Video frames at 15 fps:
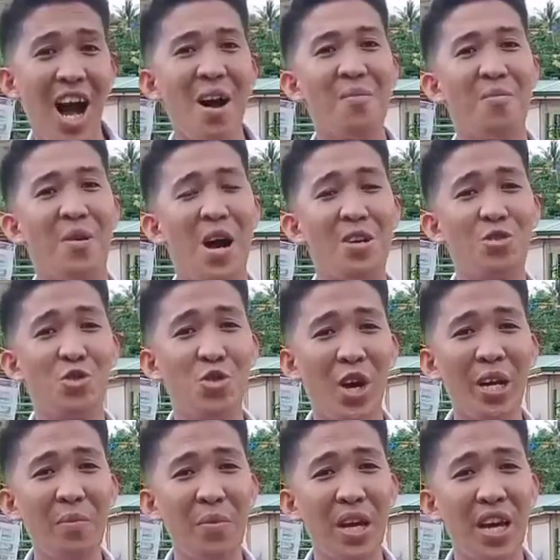Come
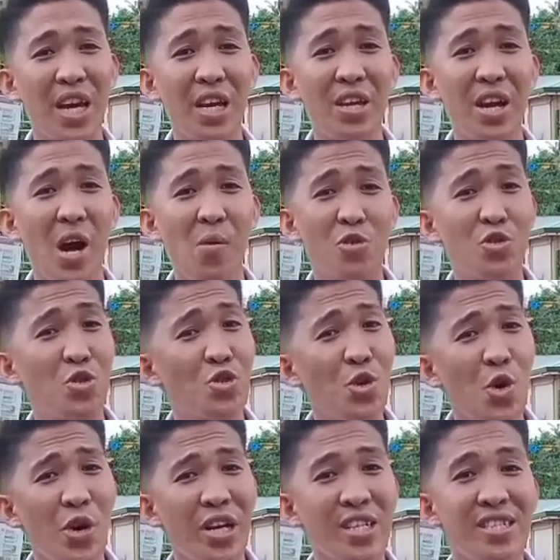and join me in our
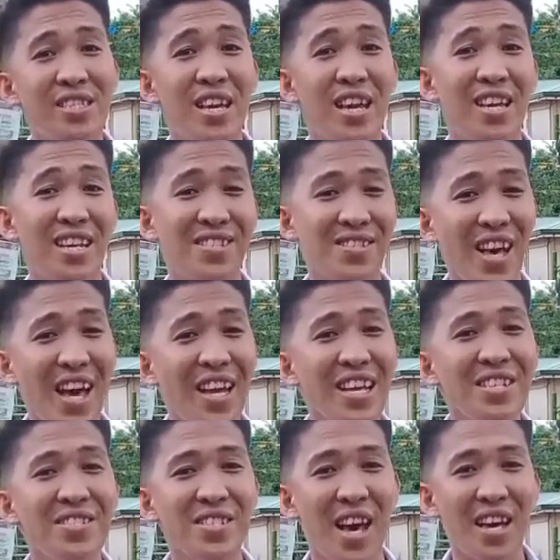short yet
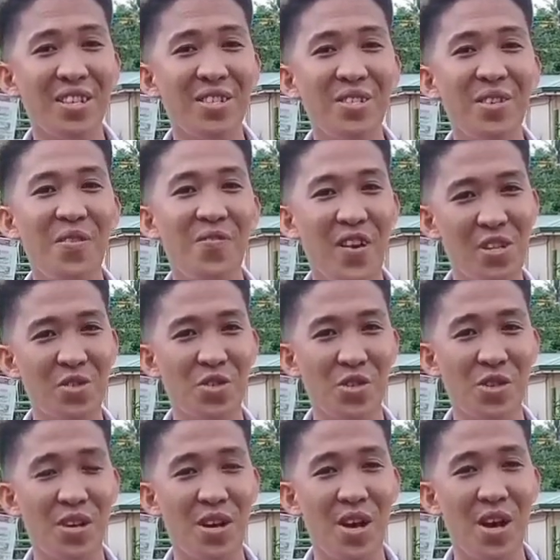exciting science
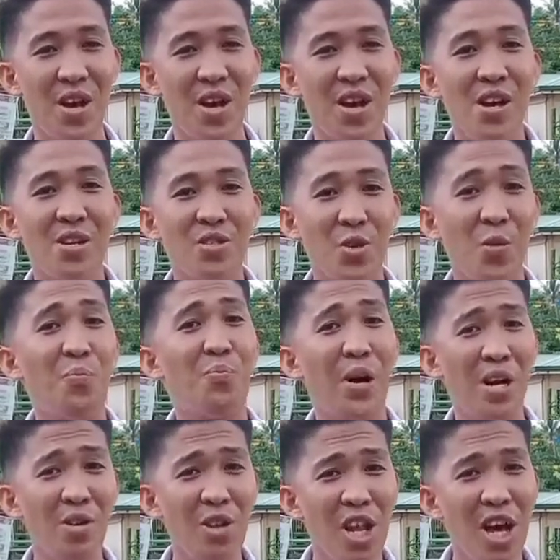adventure. So
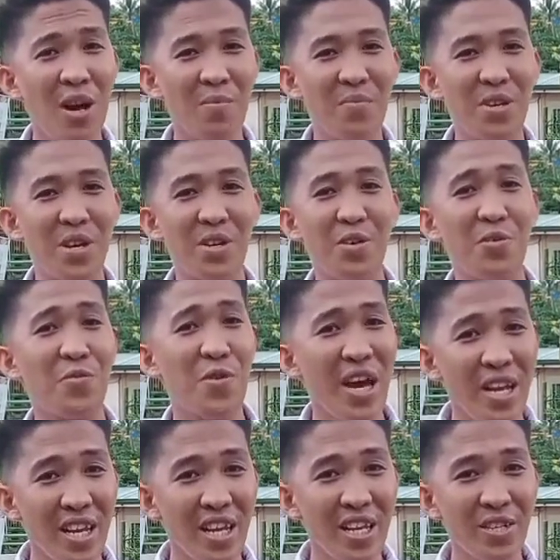buckle up and
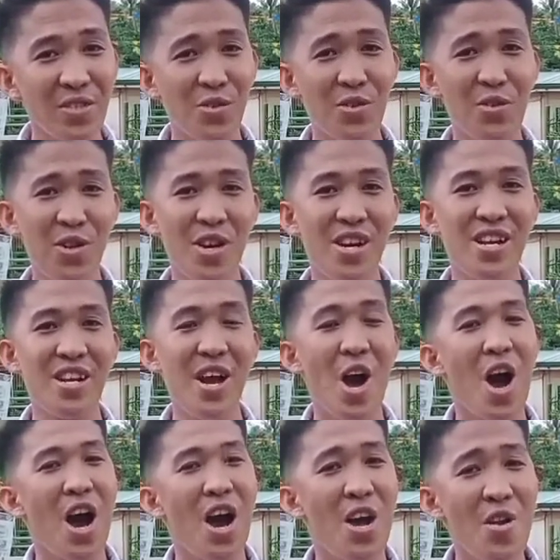get ready to
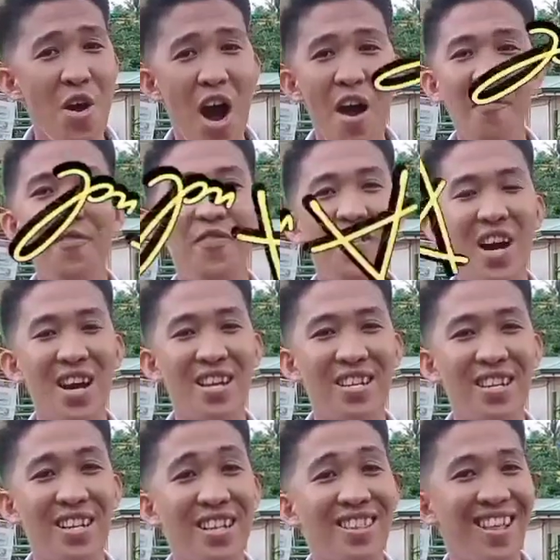learn and have
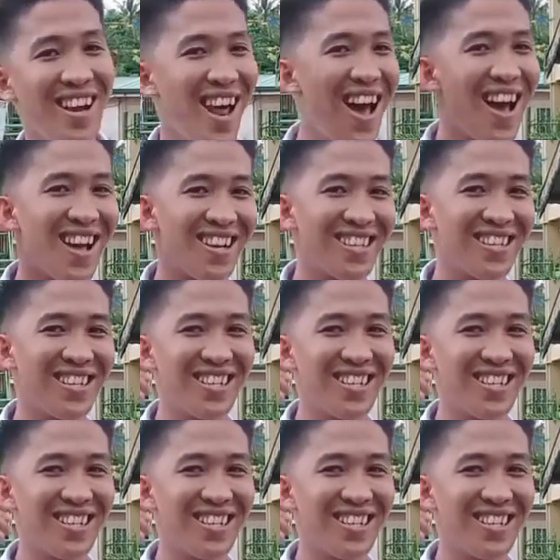fun. Tara!